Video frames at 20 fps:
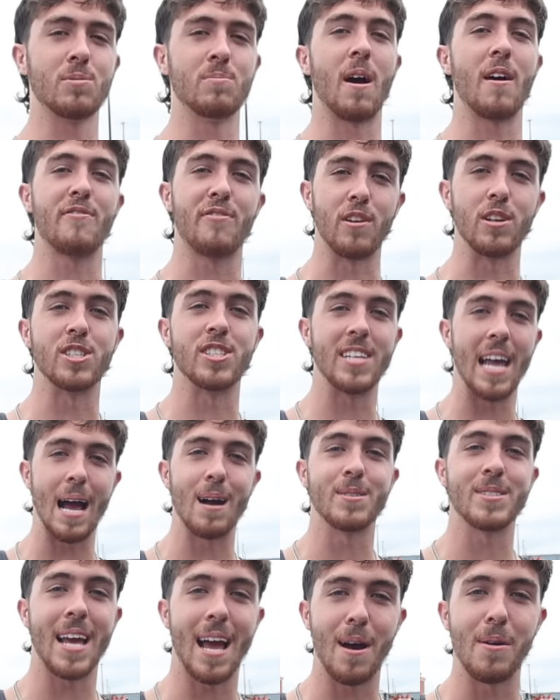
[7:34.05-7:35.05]
is my first
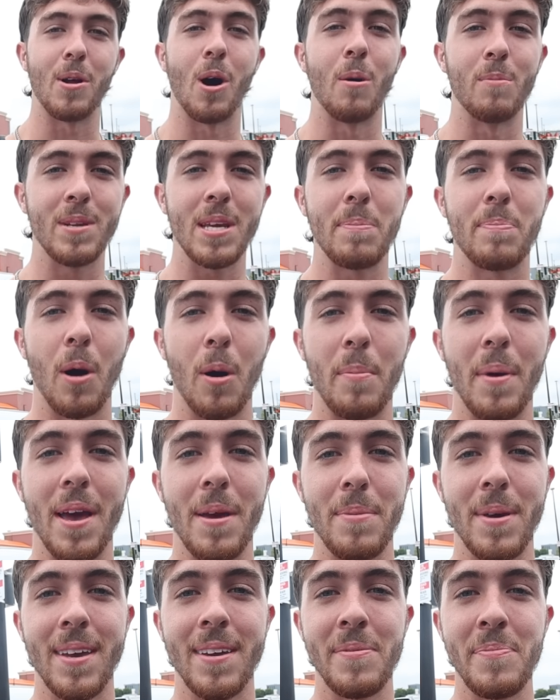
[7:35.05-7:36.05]
downtown Home Depot,
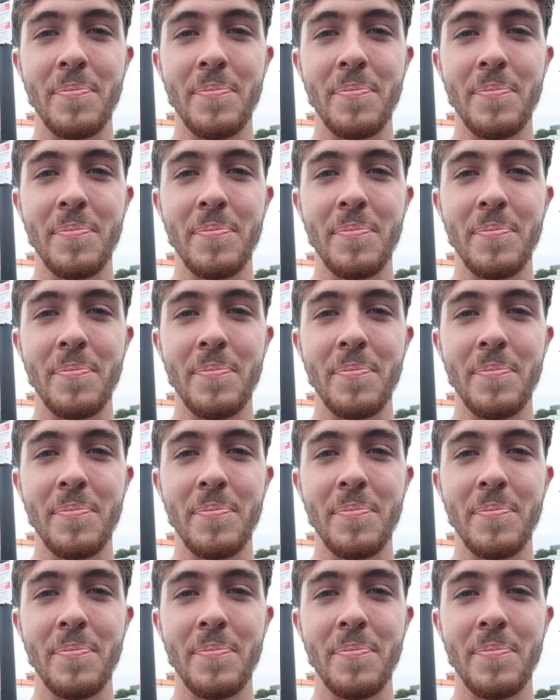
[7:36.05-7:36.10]
baby.